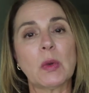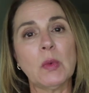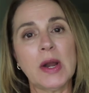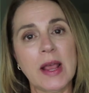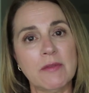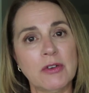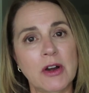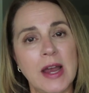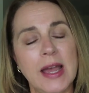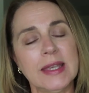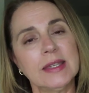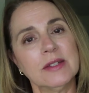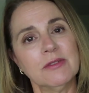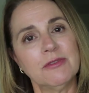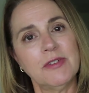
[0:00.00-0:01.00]
Whatever I
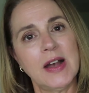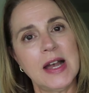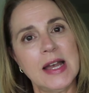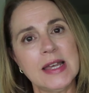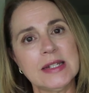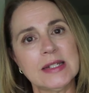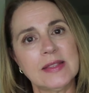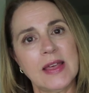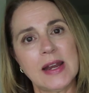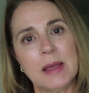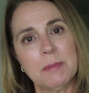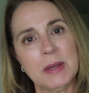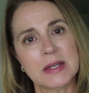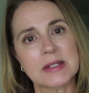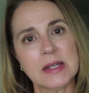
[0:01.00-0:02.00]
can find that
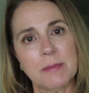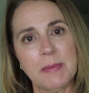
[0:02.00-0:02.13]
I picked